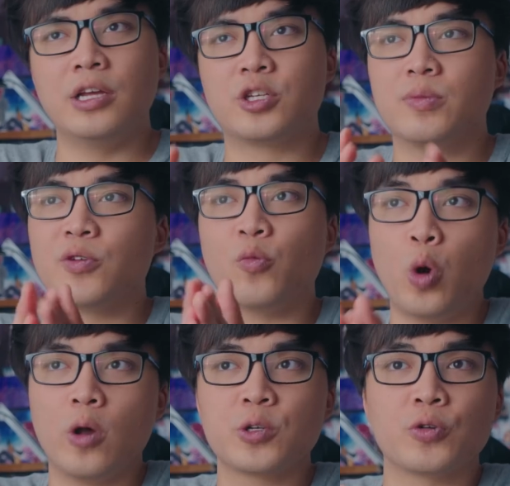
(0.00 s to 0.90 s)
in terms of
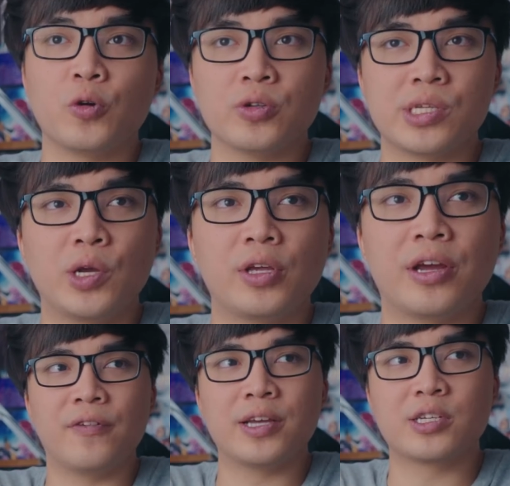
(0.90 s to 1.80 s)
wall scrolls, the only
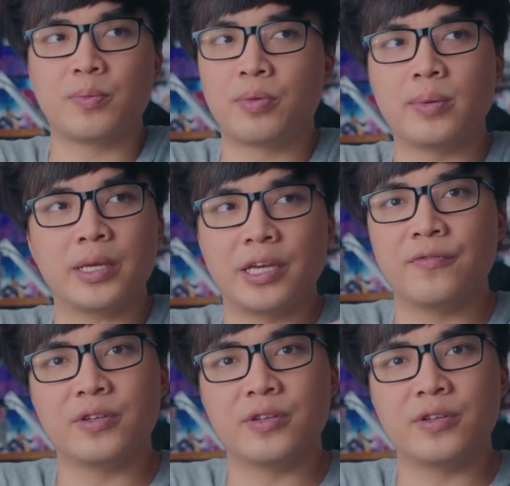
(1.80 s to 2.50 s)
advice I could probably give